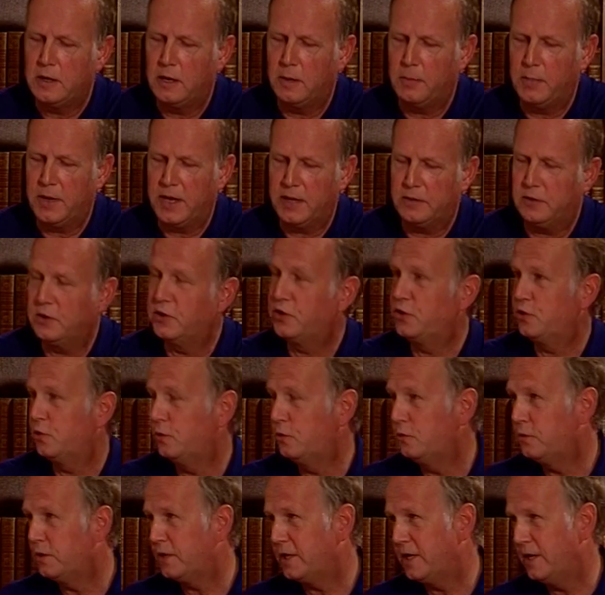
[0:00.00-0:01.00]
about the
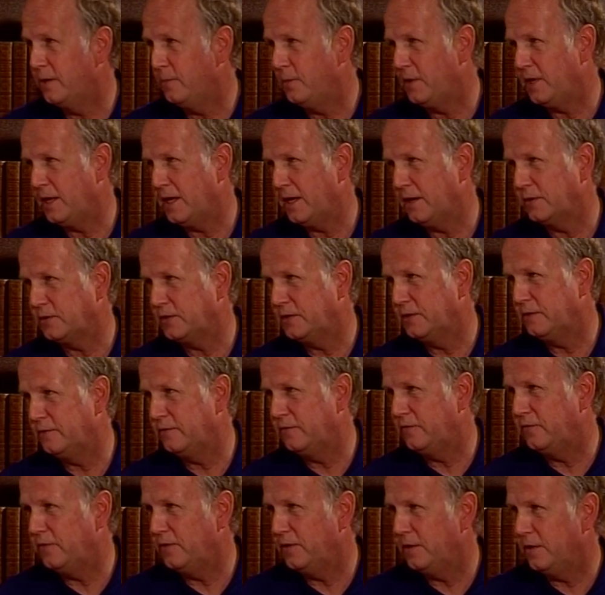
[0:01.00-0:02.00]
Torah coming out
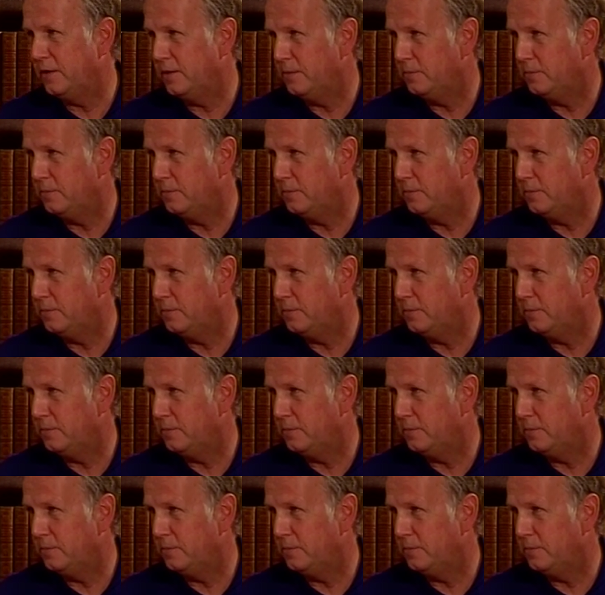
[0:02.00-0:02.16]
of